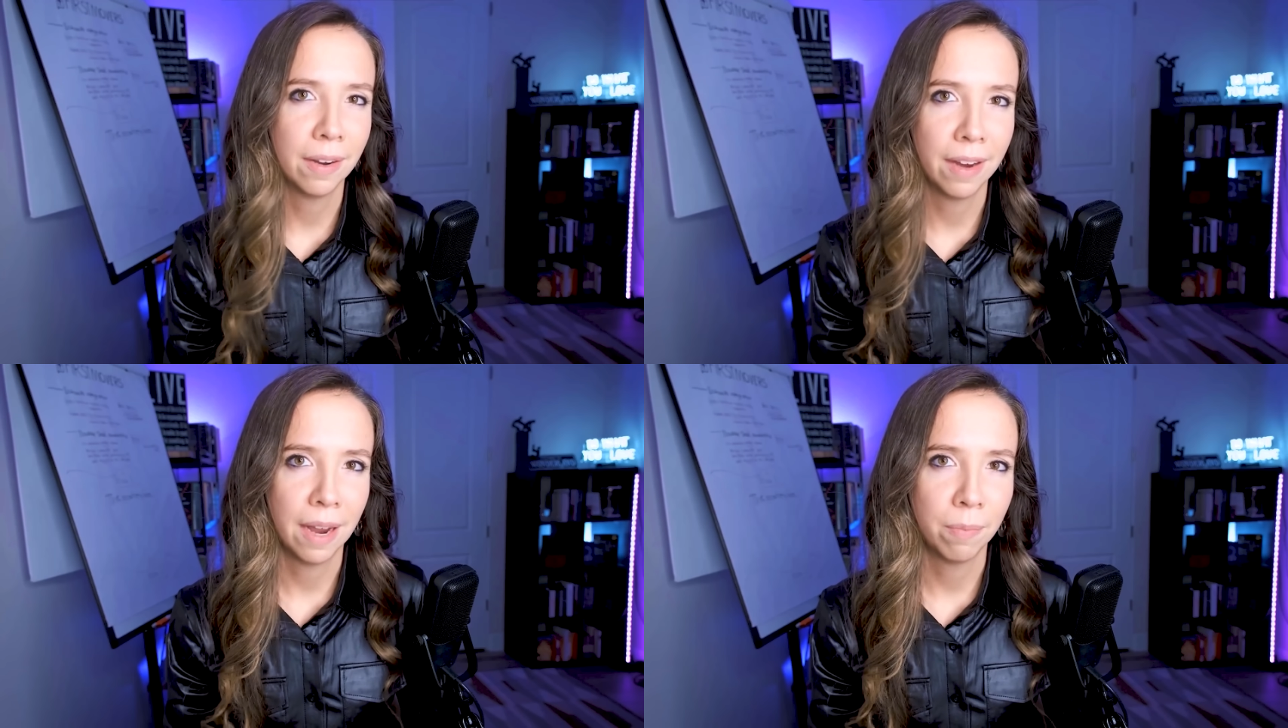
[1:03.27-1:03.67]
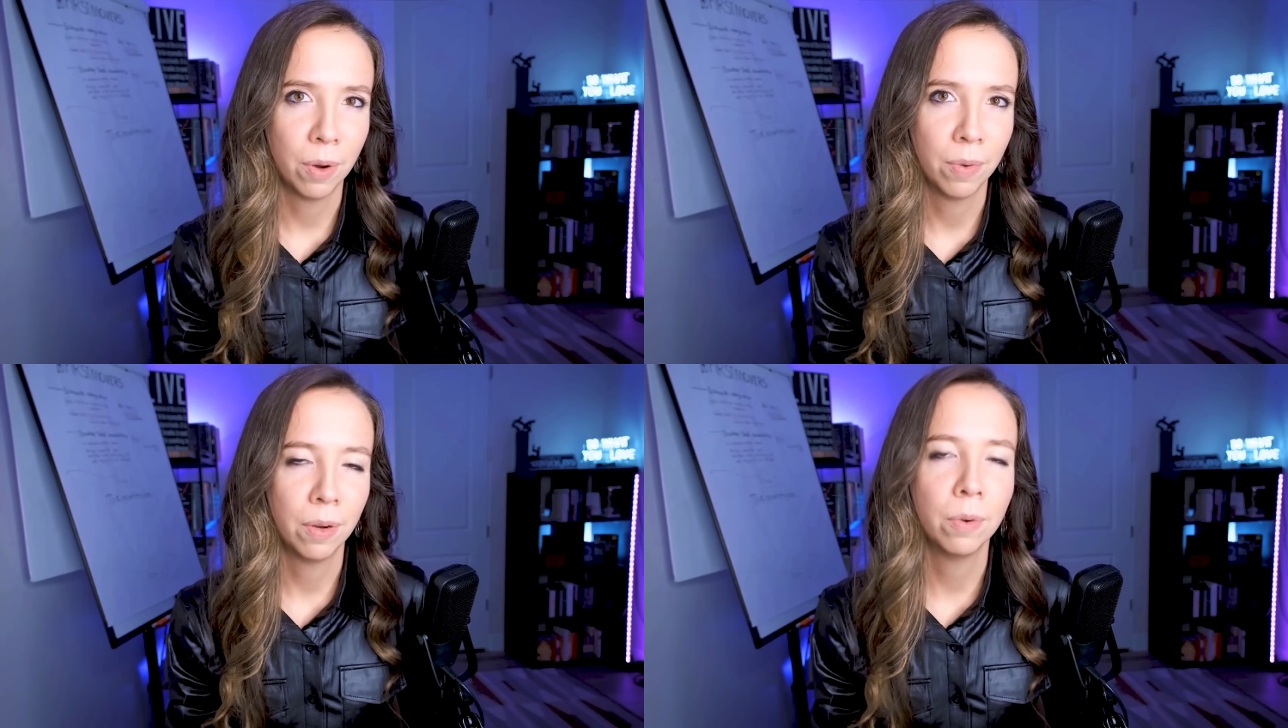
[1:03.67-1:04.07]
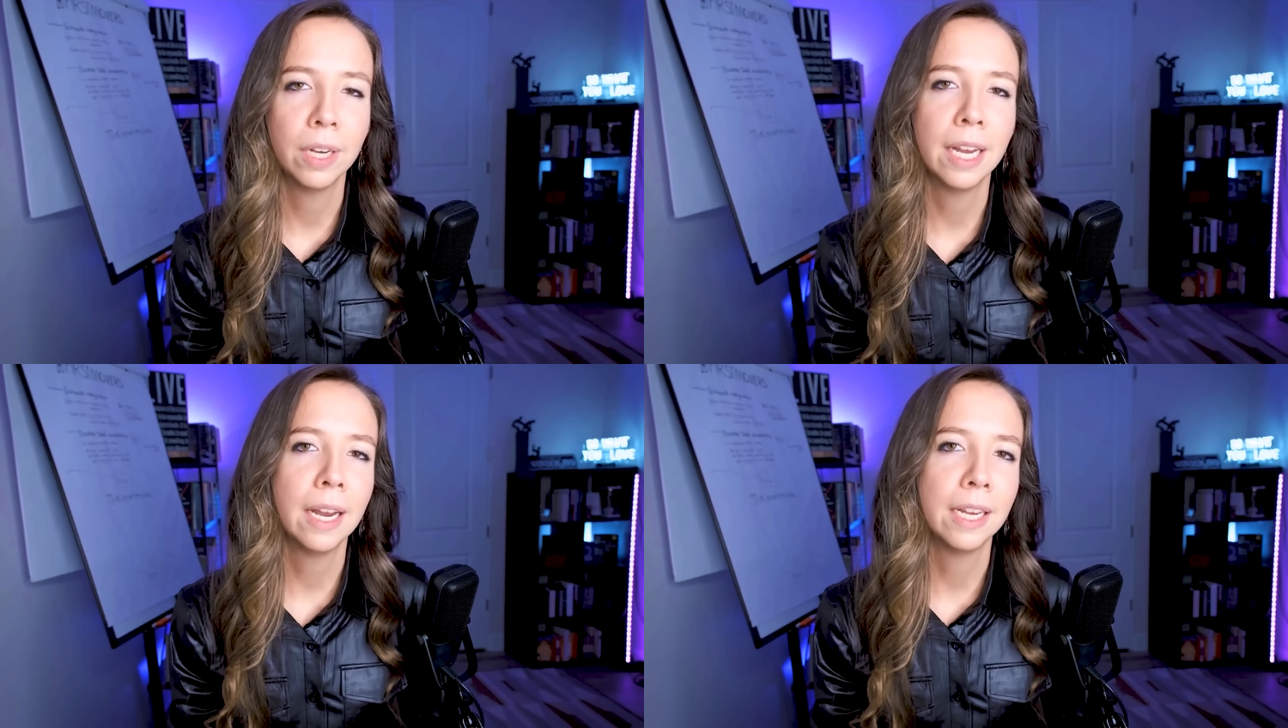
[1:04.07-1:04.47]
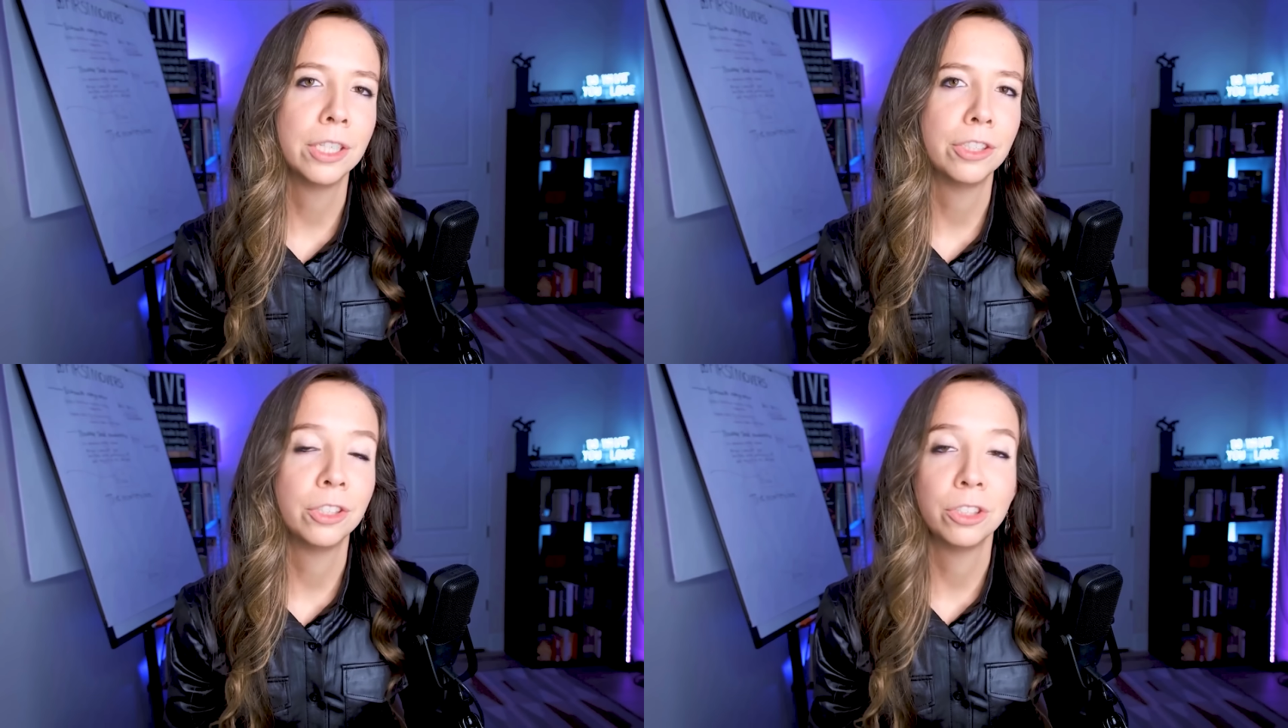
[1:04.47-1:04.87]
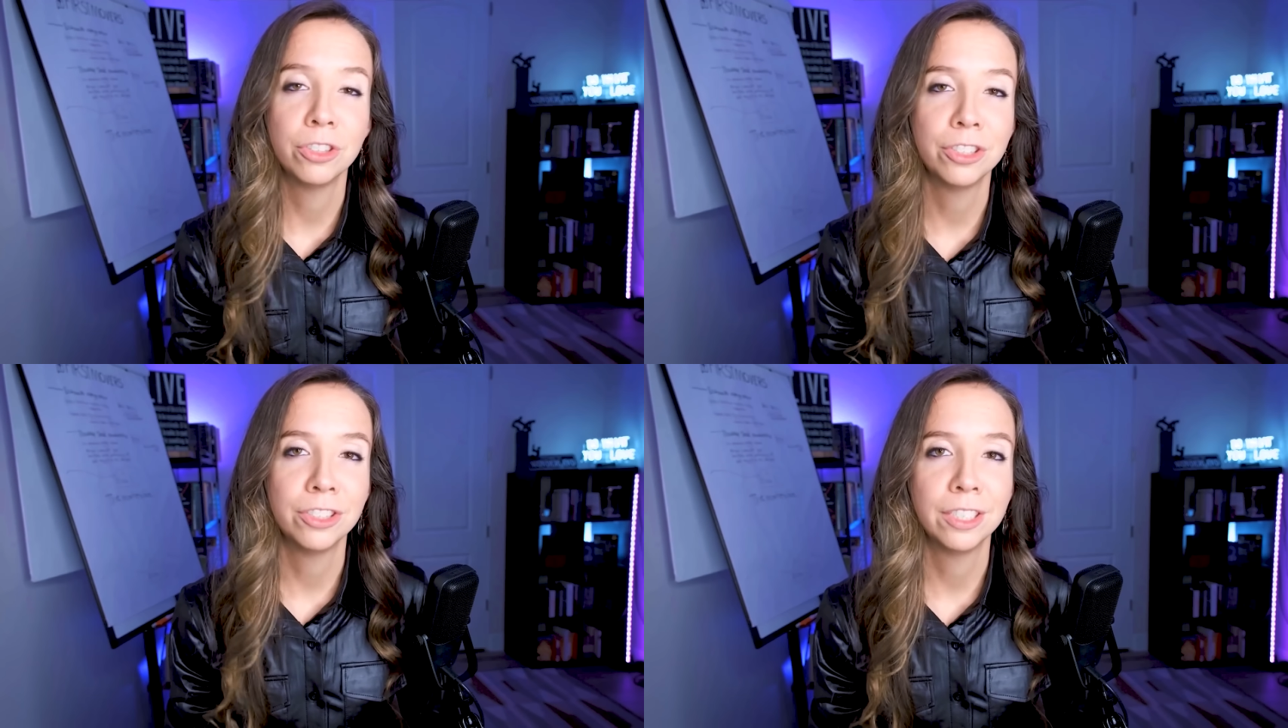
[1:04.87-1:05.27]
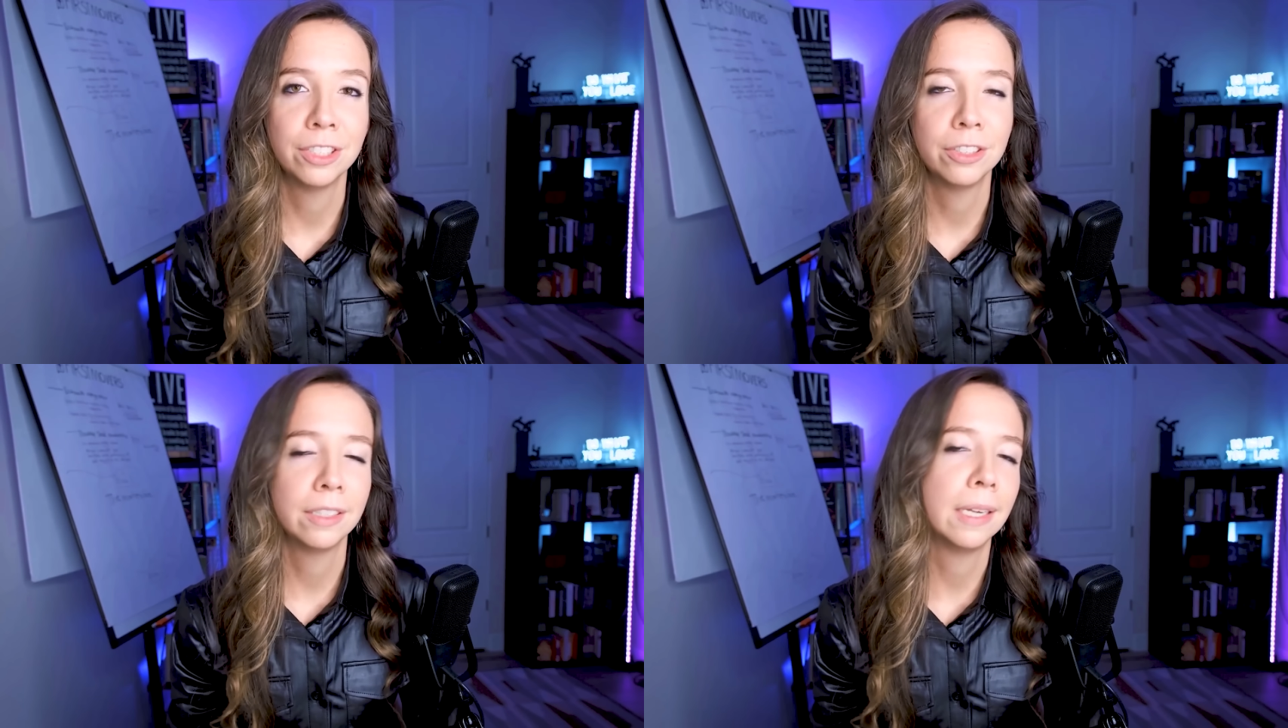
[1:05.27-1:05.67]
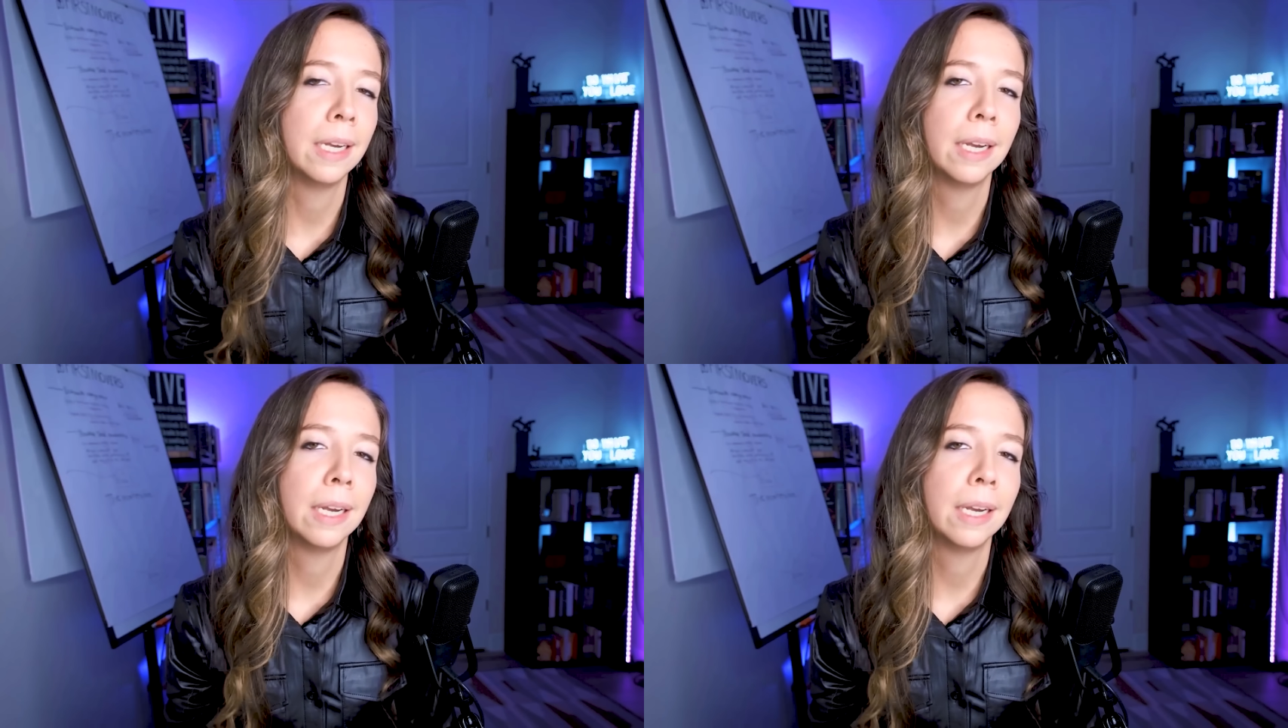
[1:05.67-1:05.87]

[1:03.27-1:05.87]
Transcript: that moment when AI doesn't just assist,